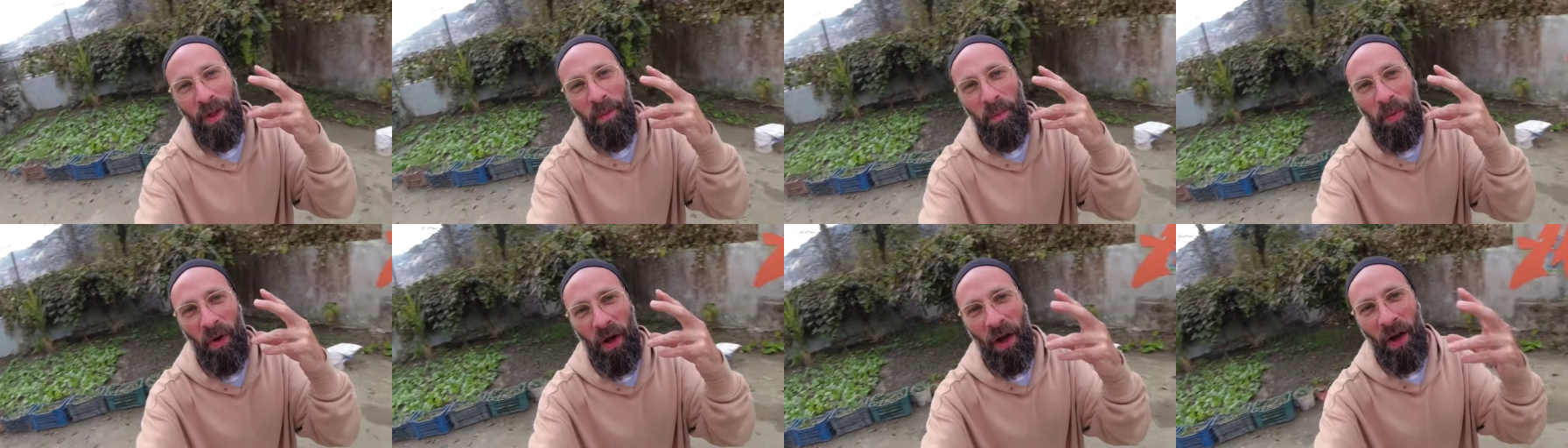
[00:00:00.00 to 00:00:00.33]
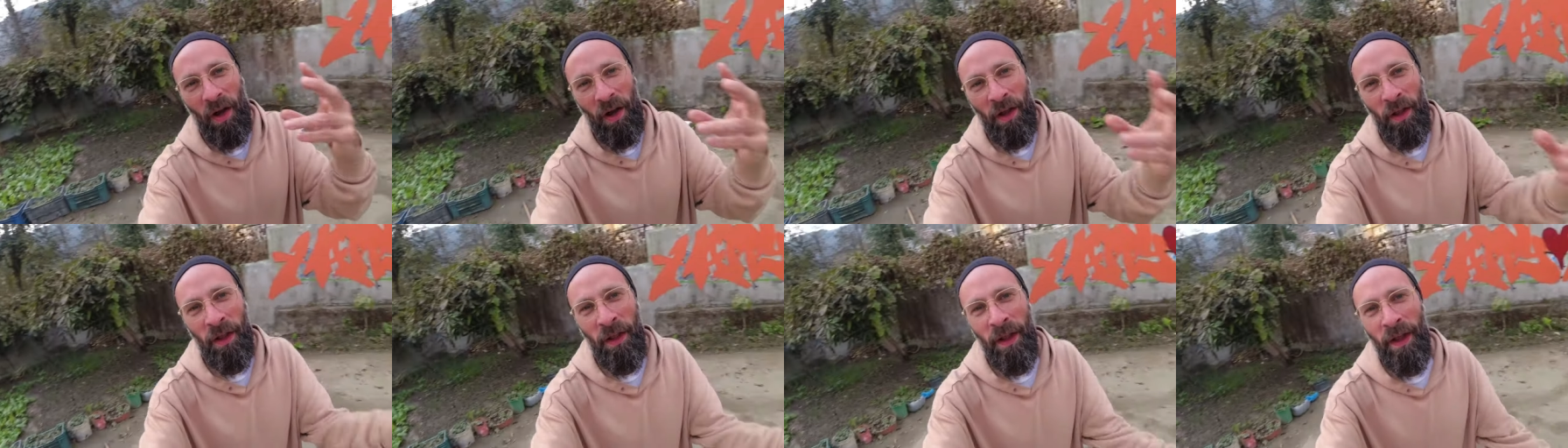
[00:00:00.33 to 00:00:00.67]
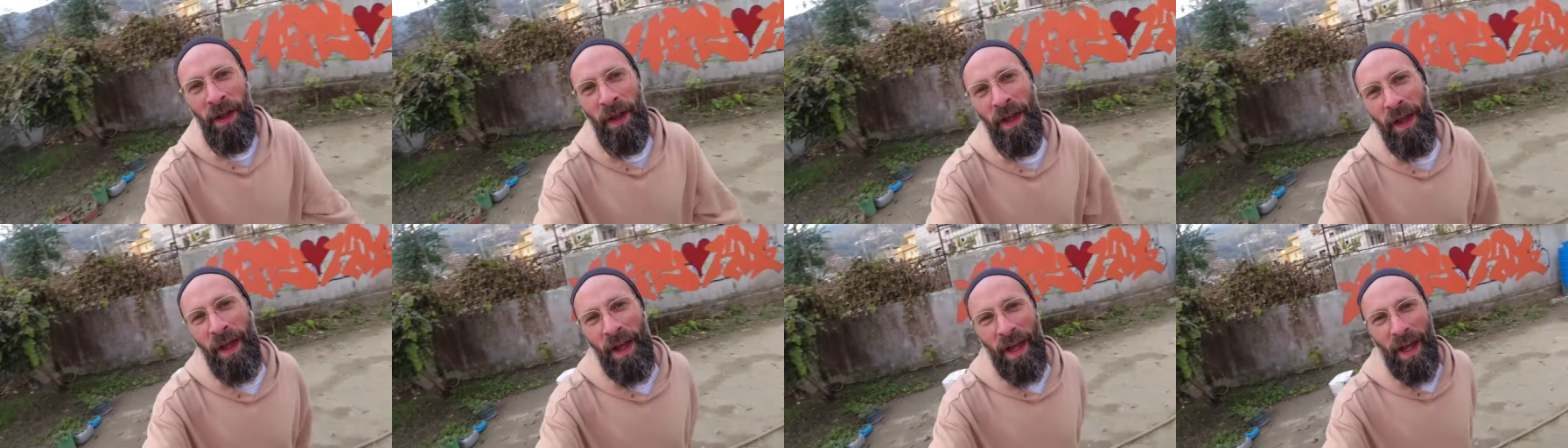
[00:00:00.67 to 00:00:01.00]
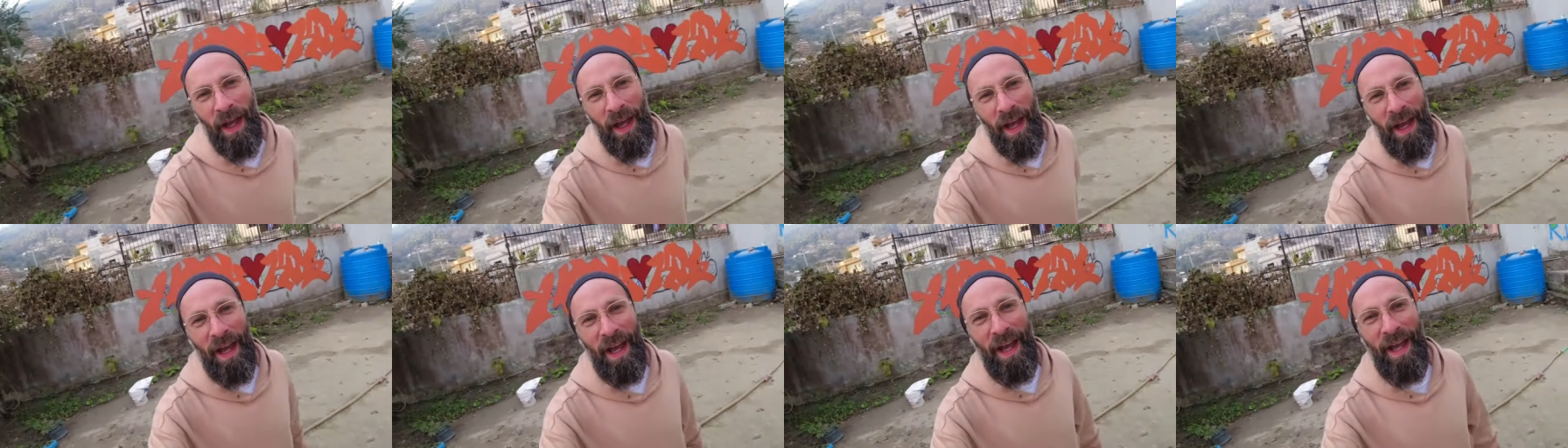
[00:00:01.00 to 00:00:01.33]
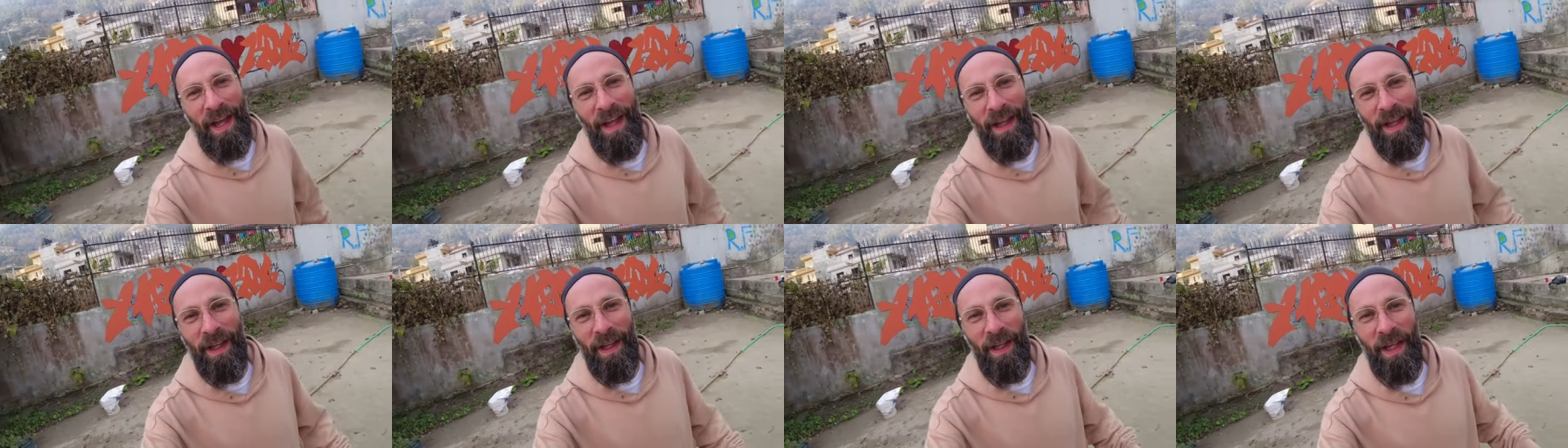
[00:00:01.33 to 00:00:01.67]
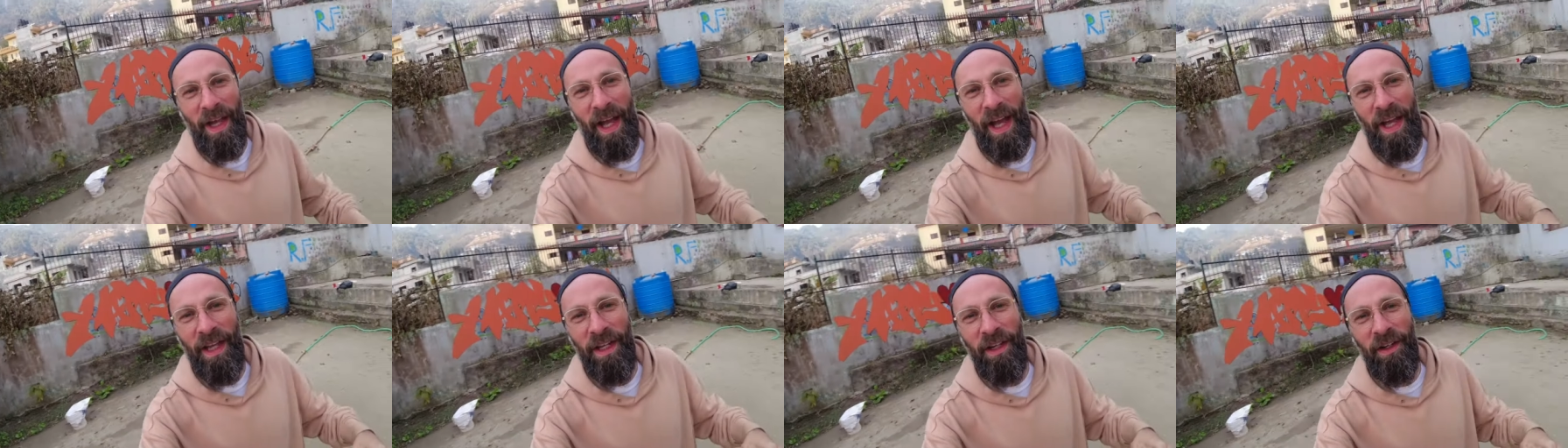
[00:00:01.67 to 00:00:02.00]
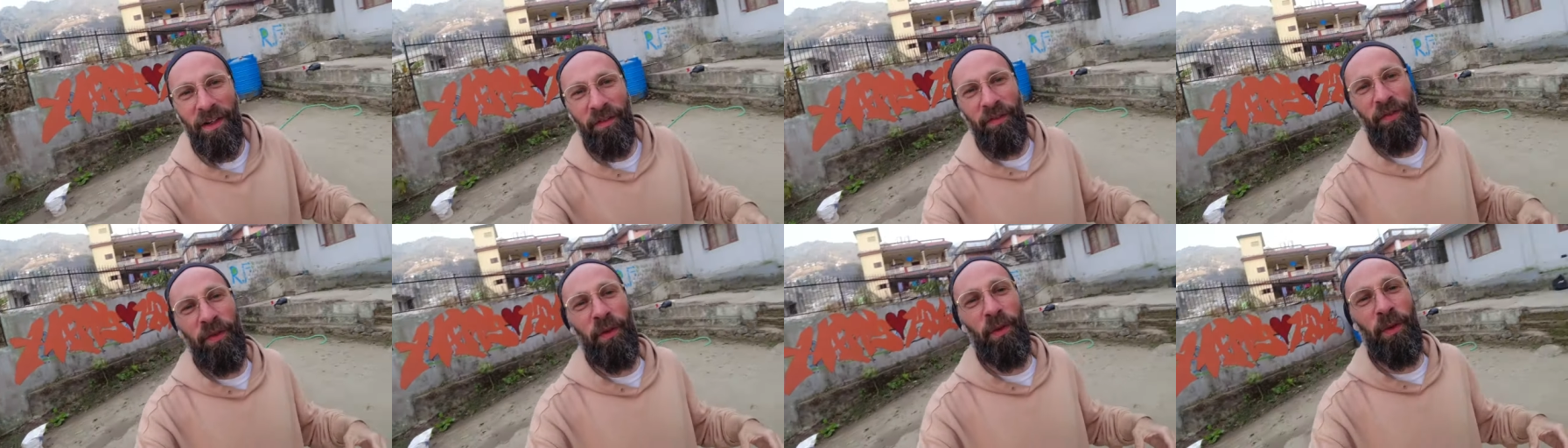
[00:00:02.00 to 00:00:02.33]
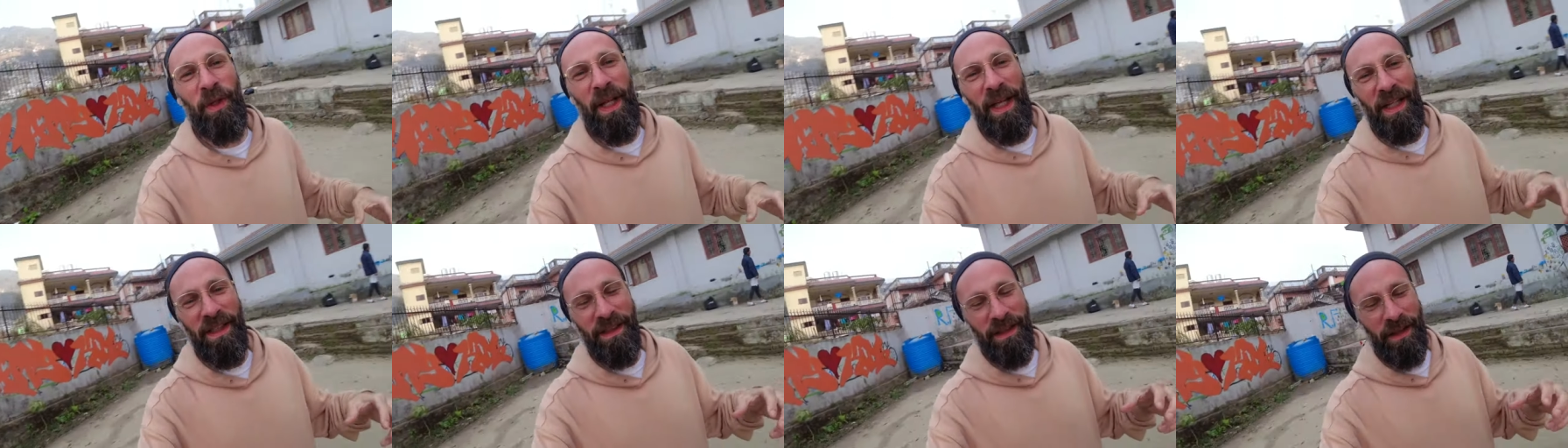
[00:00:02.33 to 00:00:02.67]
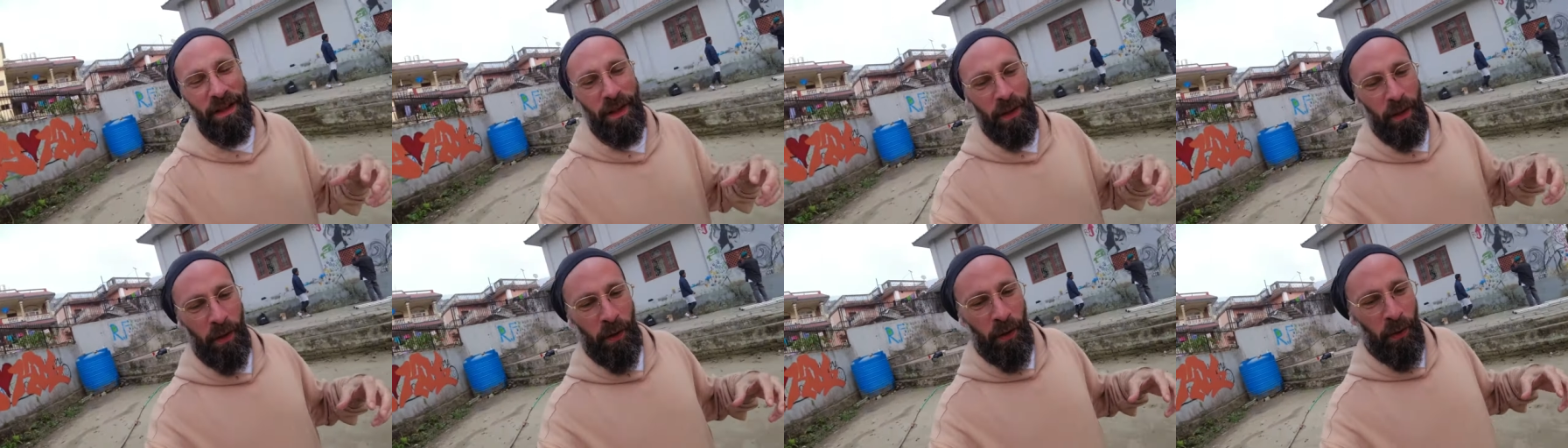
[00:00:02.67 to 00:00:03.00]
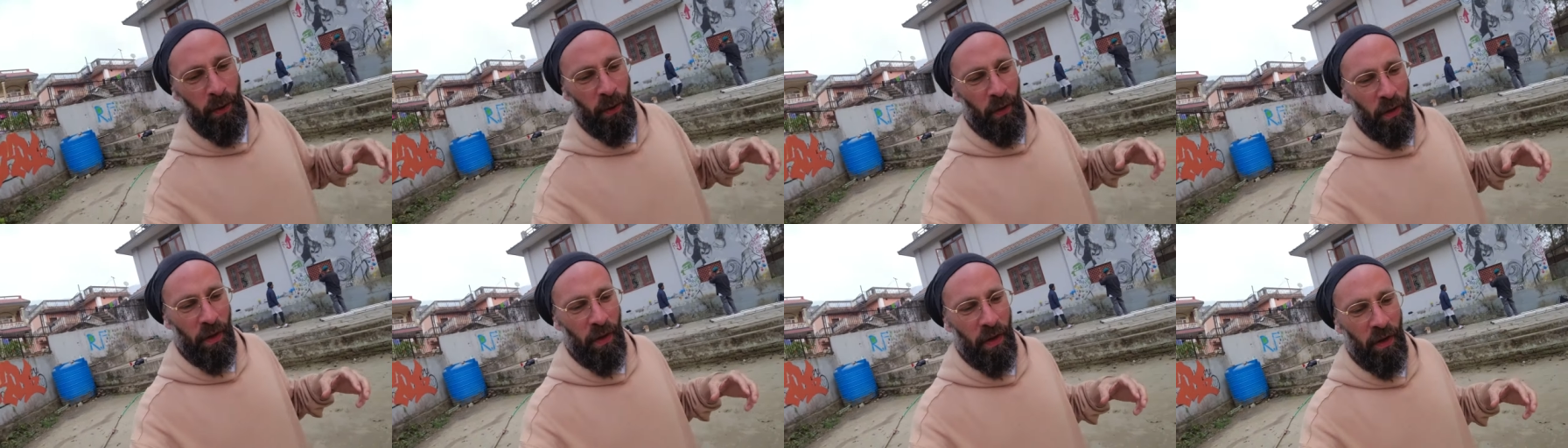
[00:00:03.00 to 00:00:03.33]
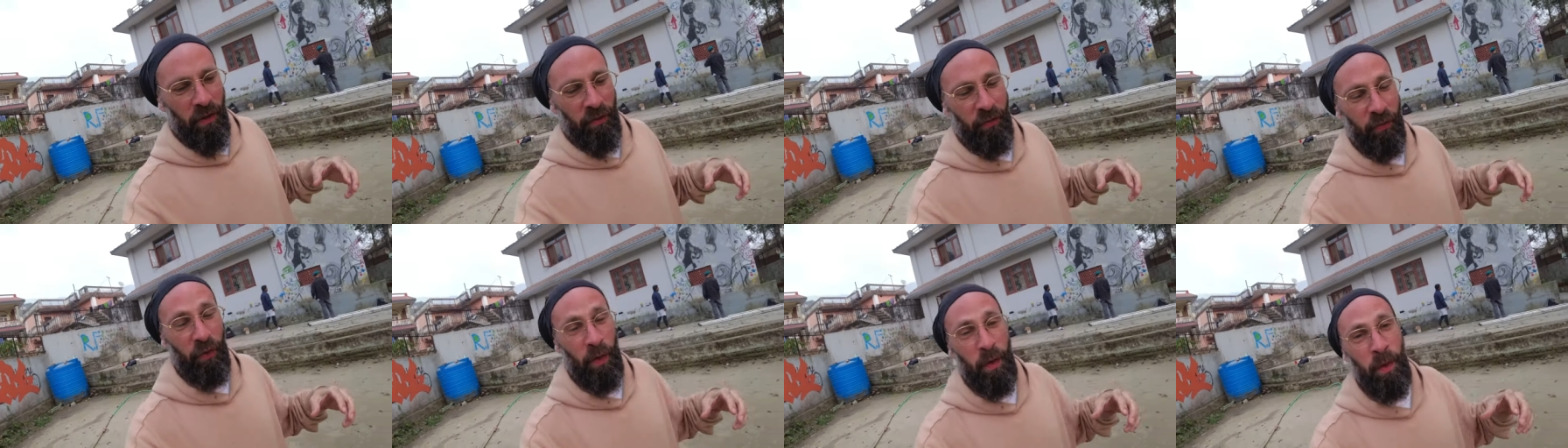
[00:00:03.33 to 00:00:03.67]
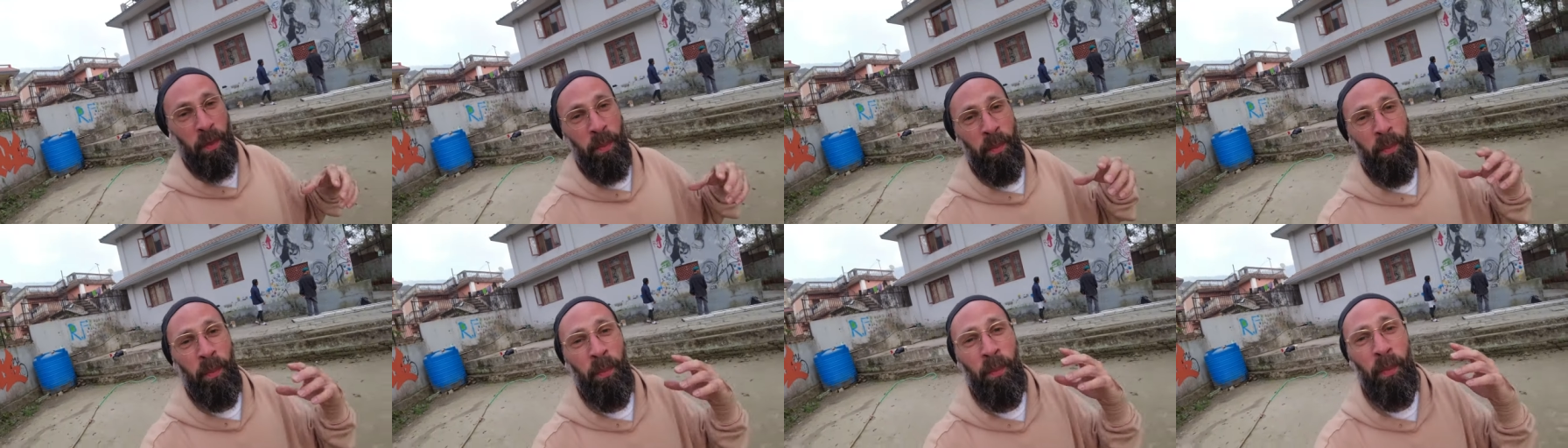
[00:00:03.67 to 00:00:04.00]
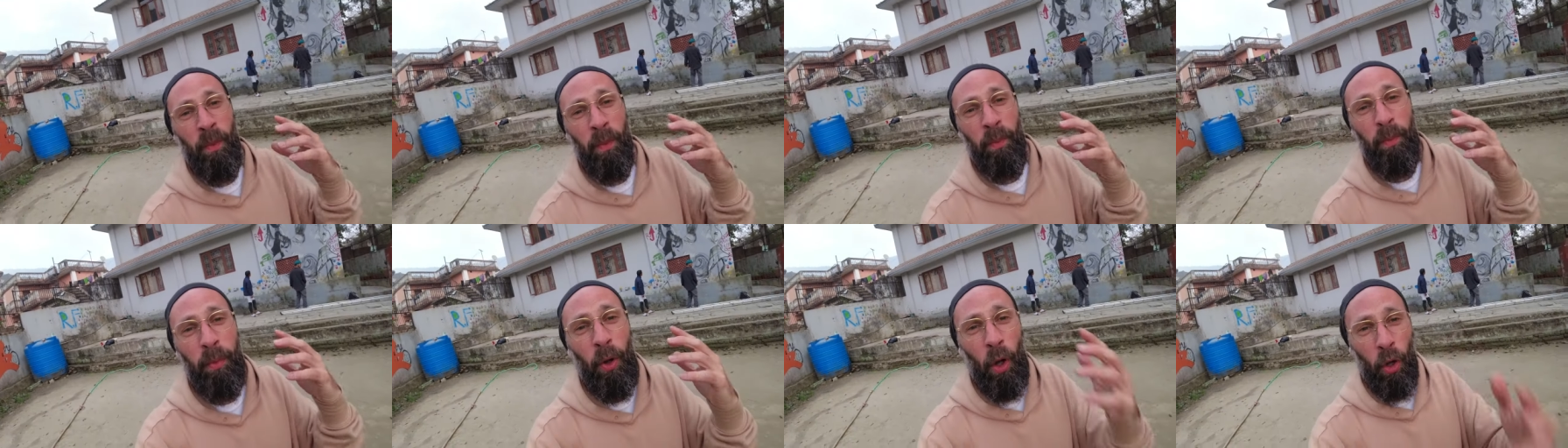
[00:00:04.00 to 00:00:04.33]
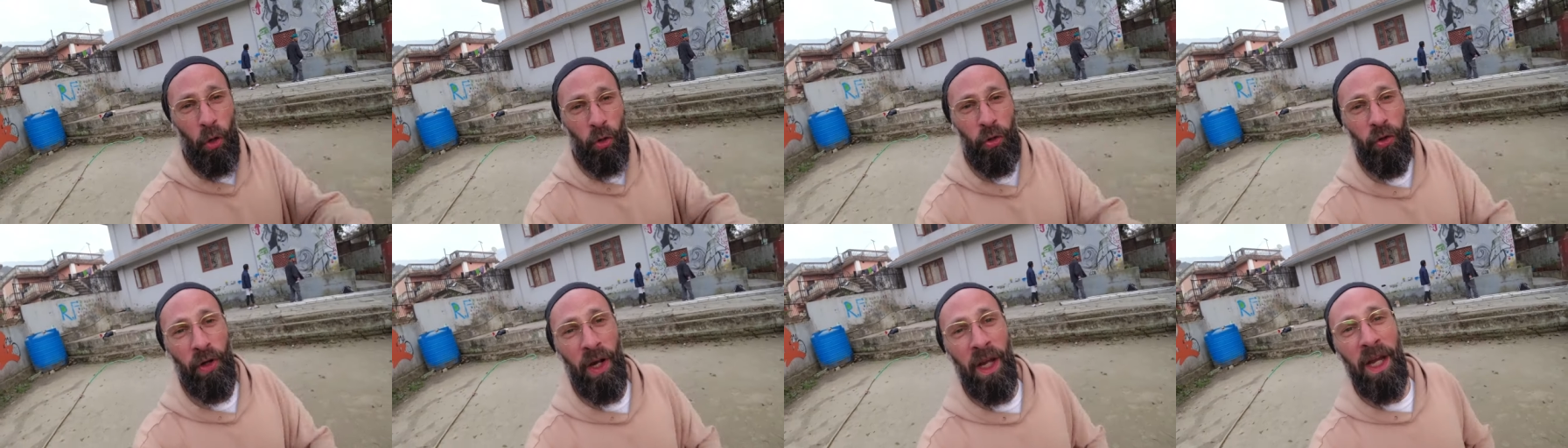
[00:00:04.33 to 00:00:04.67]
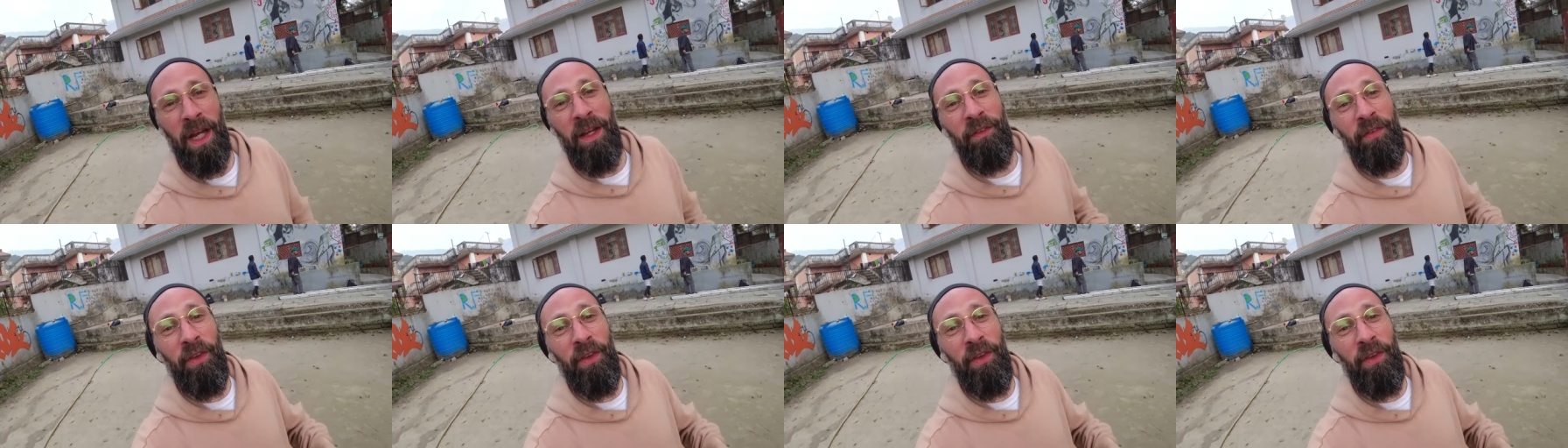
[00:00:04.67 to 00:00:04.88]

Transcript: Nepal. I got here a few days ago from Pokhara.